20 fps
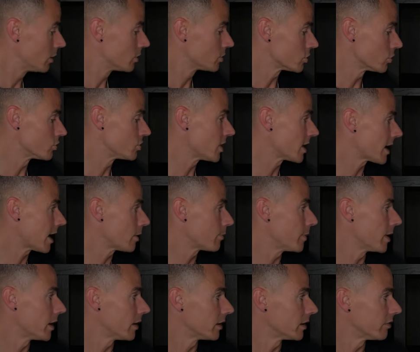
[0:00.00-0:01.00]
So check out
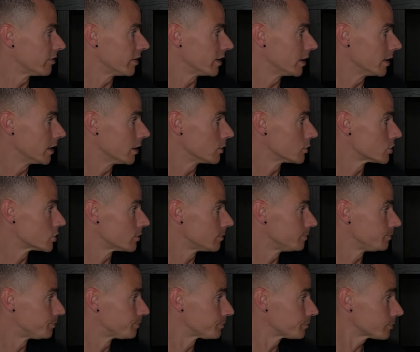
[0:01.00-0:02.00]
my other videos.
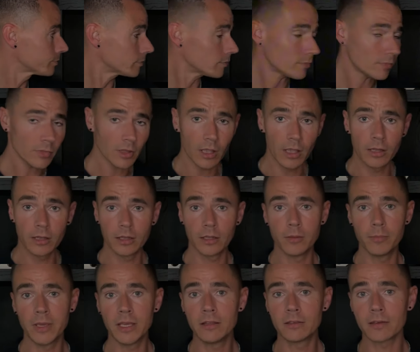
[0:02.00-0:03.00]
And in
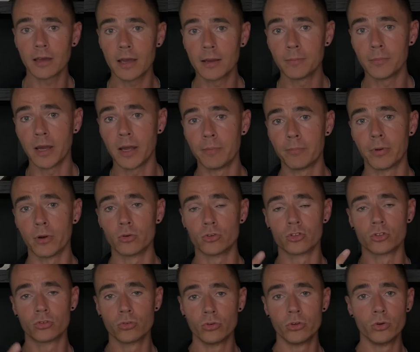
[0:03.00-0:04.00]
the meantime, I
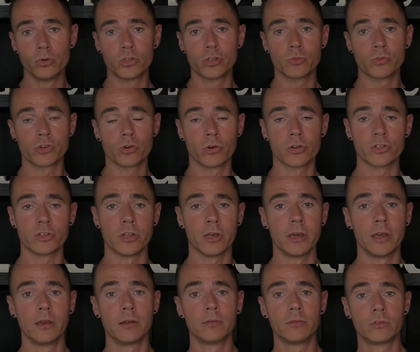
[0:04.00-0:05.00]
post 2 YouTube shorts a
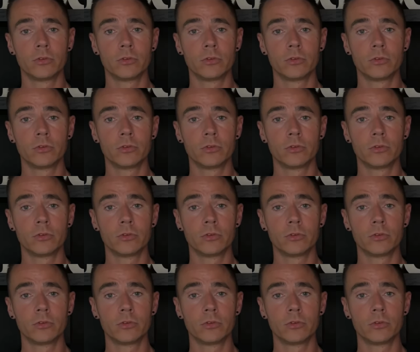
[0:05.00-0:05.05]
day,